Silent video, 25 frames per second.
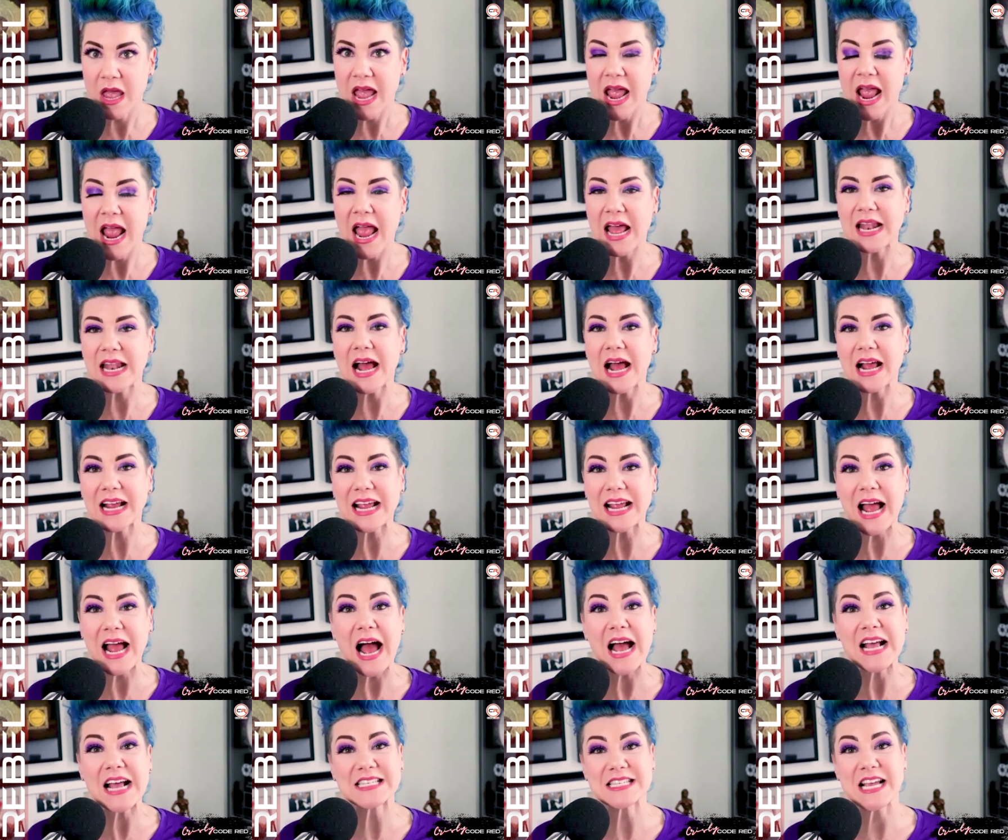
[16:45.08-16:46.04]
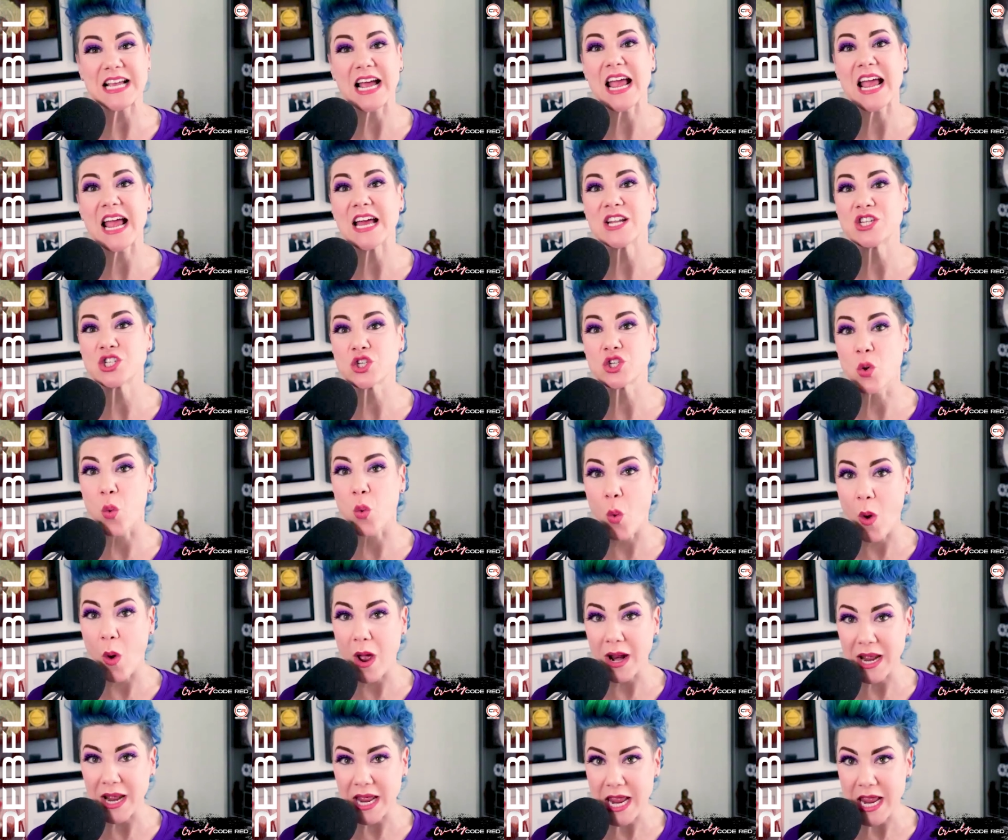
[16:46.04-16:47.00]
And guys, I had
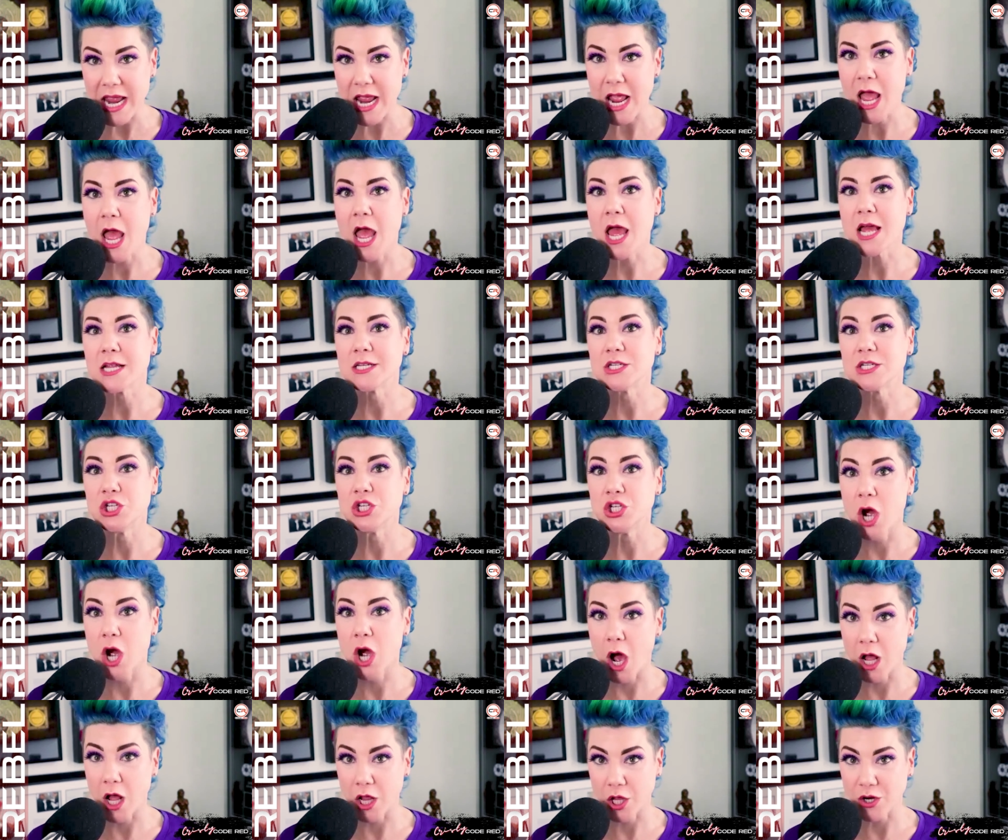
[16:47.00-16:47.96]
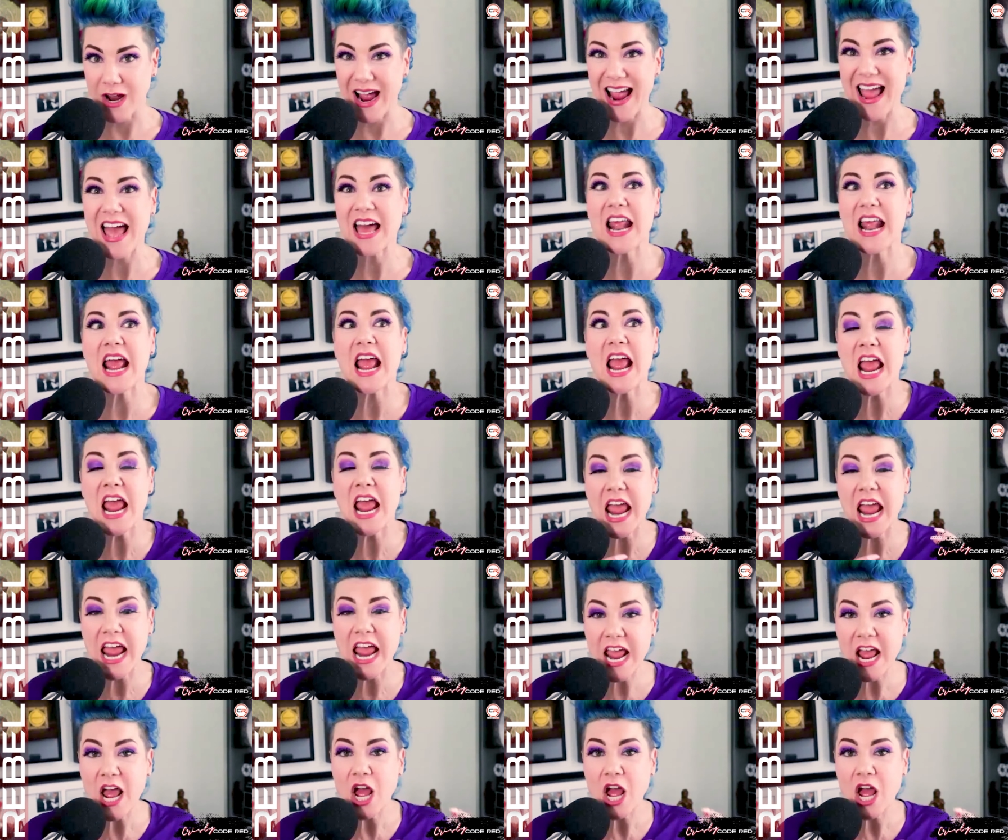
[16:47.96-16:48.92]
20 dollar. I had
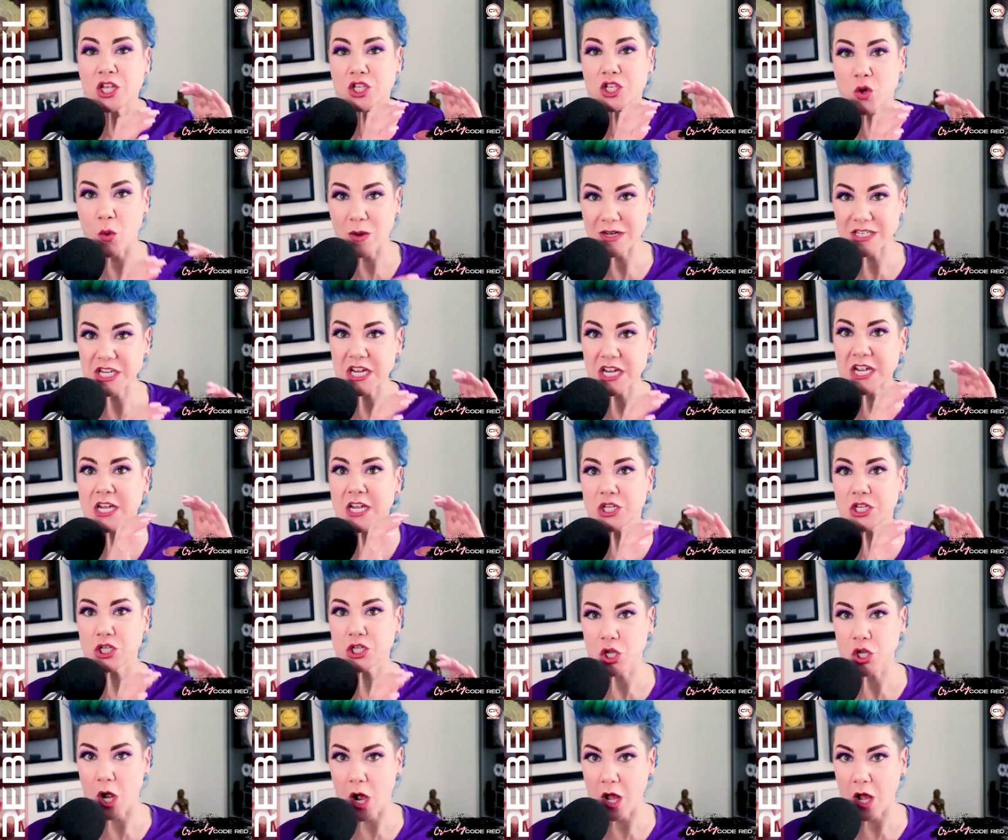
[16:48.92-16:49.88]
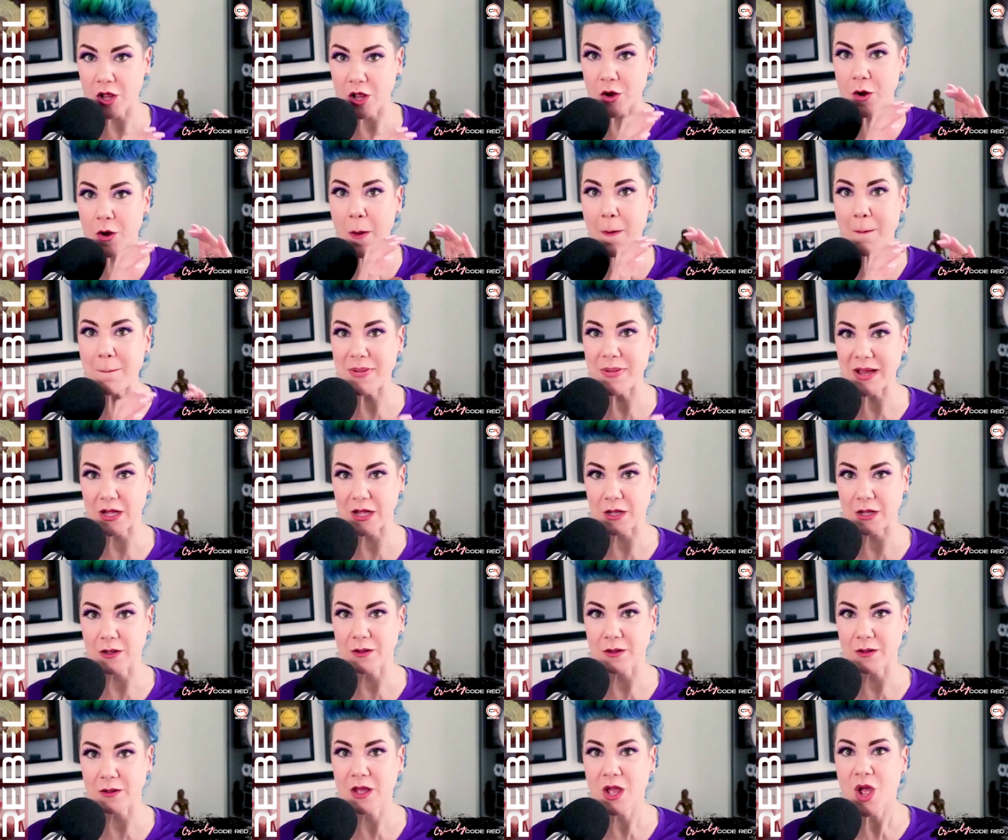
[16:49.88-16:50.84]
a $20
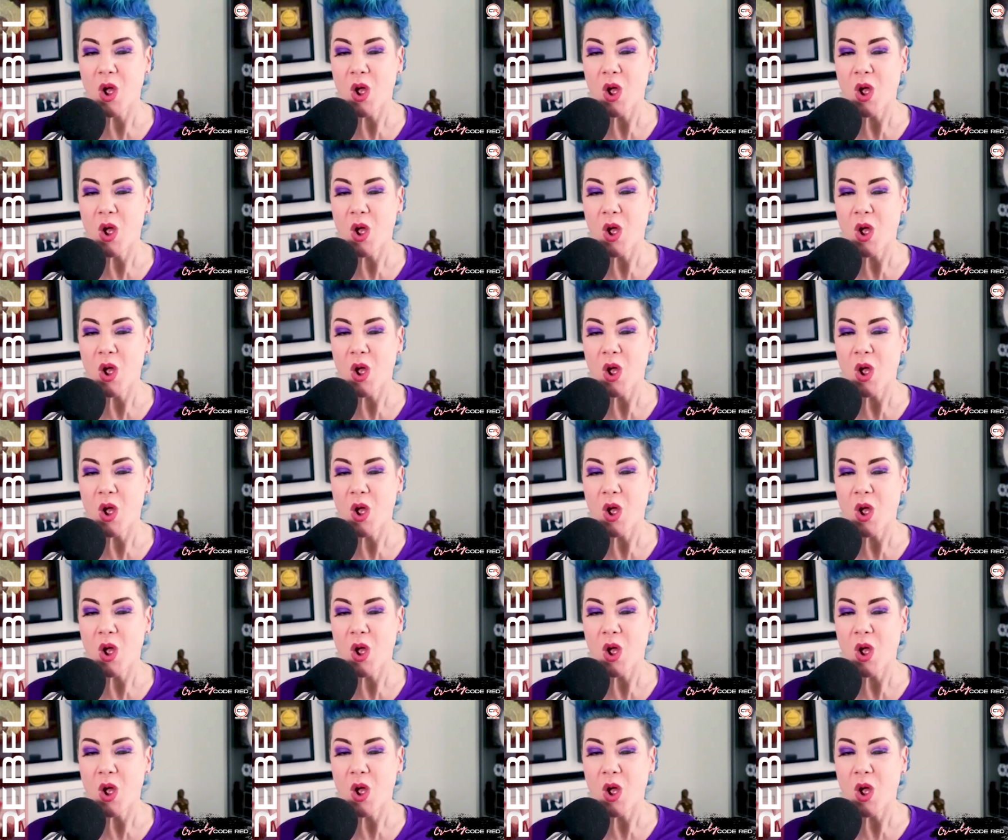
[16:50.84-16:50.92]
bill.